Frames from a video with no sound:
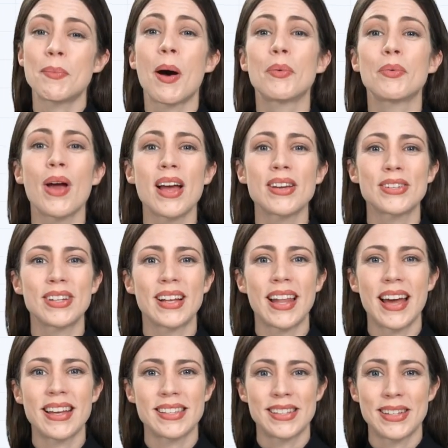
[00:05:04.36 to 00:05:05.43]
about
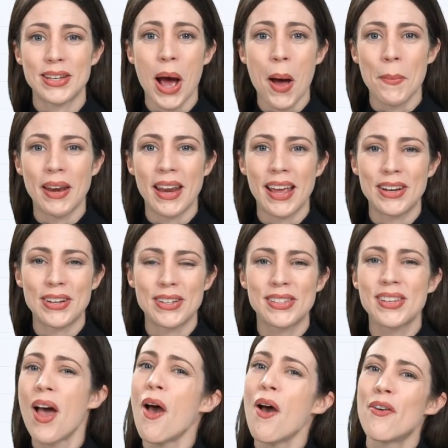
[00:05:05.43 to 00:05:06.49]
rationalizing
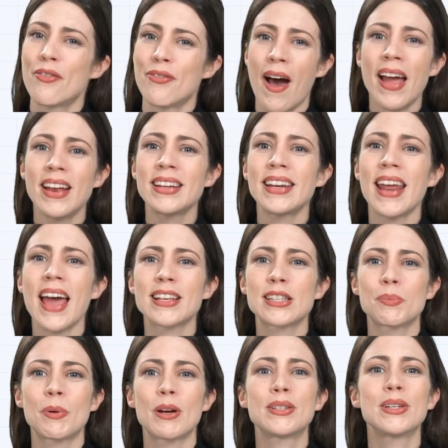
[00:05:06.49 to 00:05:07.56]
denominators? Find an
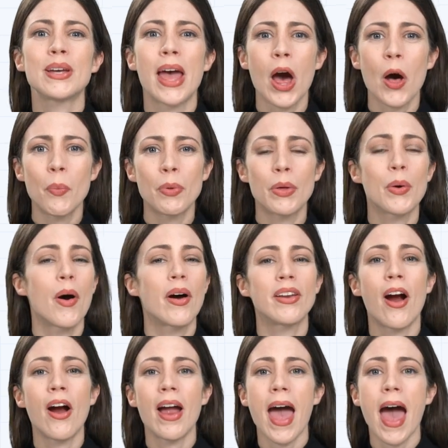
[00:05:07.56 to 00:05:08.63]
expert to help you on
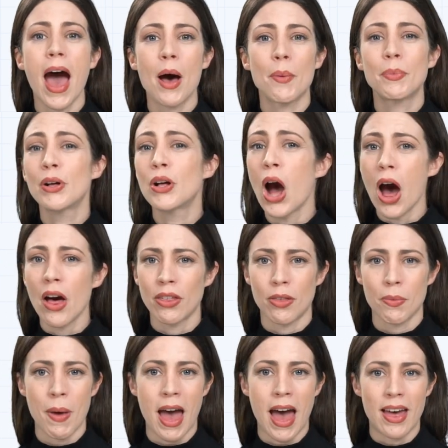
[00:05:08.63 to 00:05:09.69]
our app,
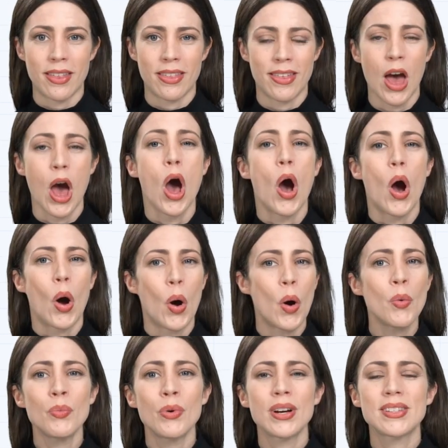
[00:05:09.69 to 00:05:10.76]
Gauthmath.
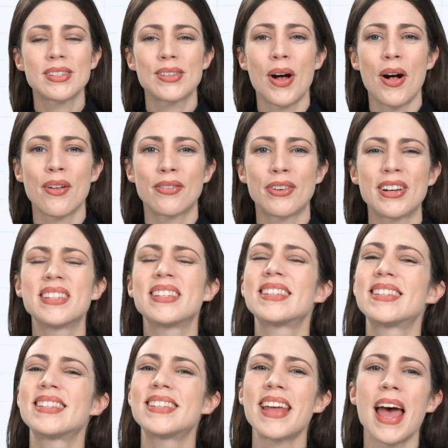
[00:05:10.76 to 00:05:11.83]
Homework solver
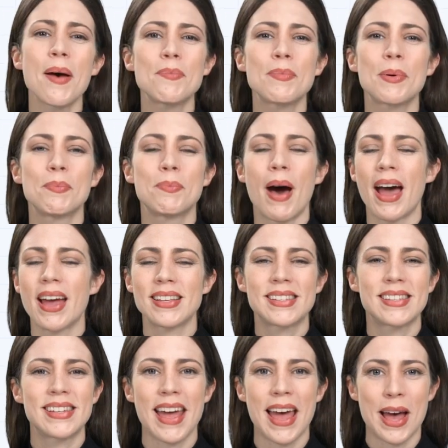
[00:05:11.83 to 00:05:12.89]
step by
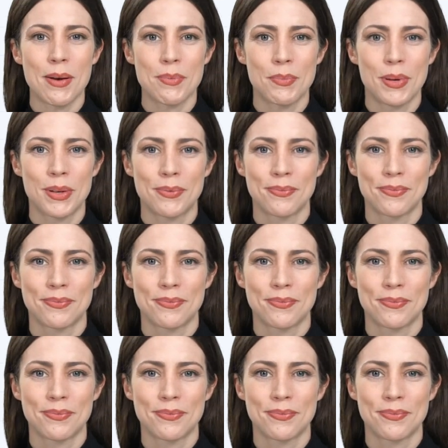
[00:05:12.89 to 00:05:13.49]
step.